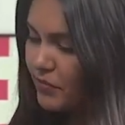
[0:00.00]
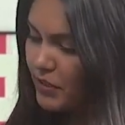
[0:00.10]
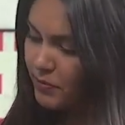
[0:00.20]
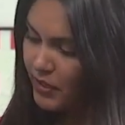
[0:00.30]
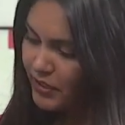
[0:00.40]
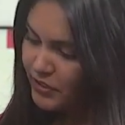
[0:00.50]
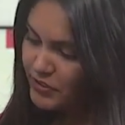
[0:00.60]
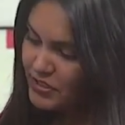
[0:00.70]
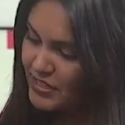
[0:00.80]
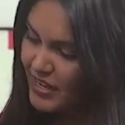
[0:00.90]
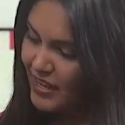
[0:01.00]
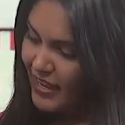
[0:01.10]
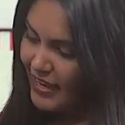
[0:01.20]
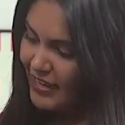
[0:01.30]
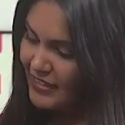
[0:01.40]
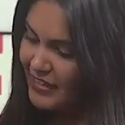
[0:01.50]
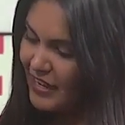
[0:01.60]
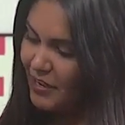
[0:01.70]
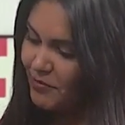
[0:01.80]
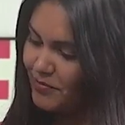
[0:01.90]
of our partners, and
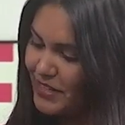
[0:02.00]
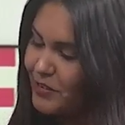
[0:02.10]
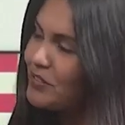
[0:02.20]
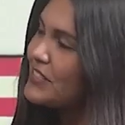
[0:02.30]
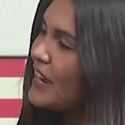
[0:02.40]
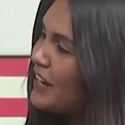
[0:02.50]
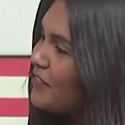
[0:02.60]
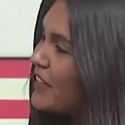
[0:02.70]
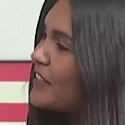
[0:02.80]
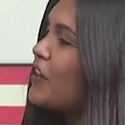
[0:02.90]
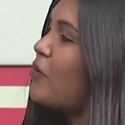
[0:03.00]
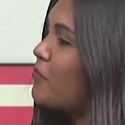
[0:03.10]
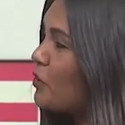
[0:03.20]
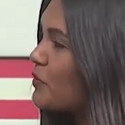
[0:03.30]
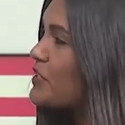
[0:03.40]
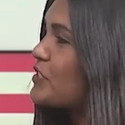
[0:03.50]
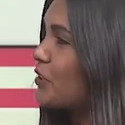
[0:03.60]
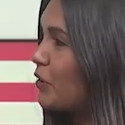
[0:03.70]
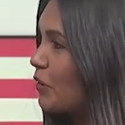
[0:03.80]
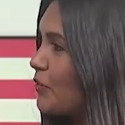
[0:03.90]
um, he was kind of like more
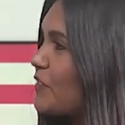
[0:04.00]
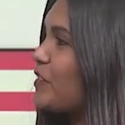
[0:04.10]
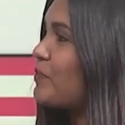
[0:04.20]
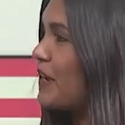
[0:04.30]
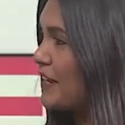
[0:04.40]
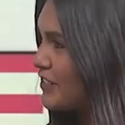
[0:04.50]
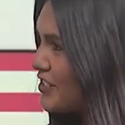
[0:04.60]
reserved of the bunch.